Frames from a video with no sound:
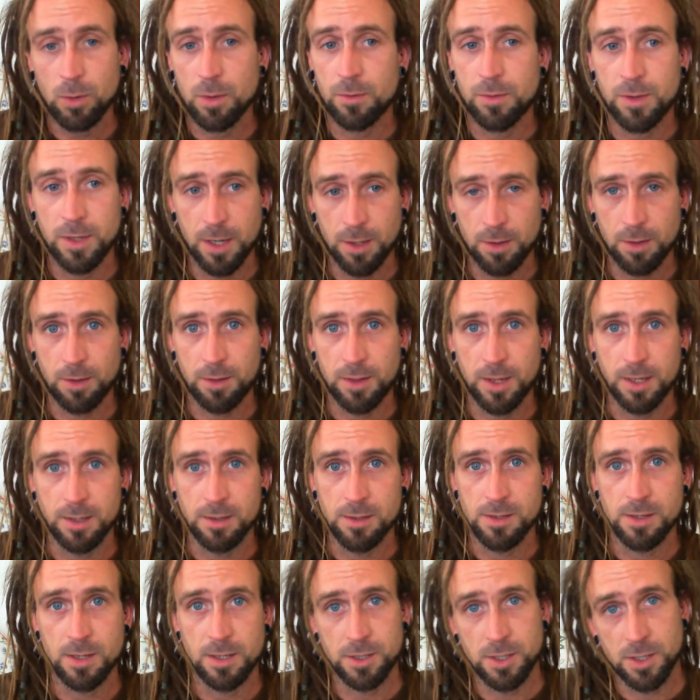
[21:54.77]
of the other
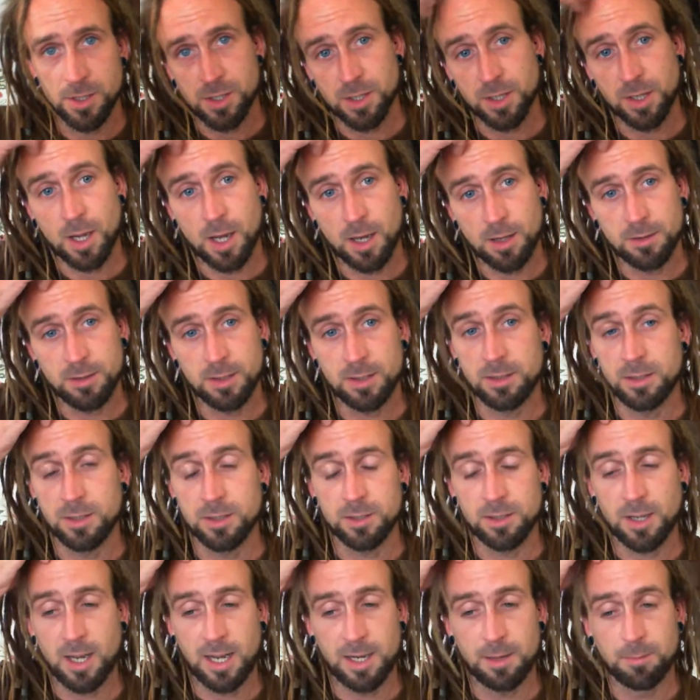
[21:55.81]
things that just
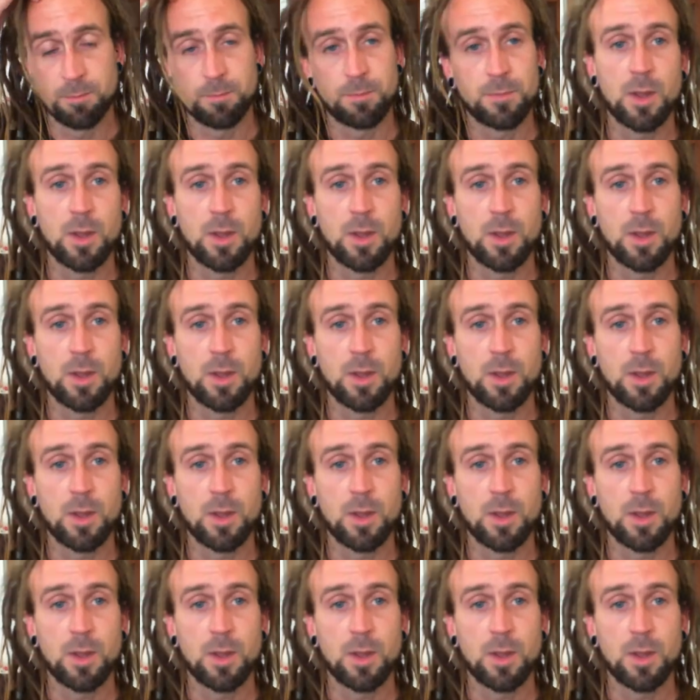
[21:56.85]
came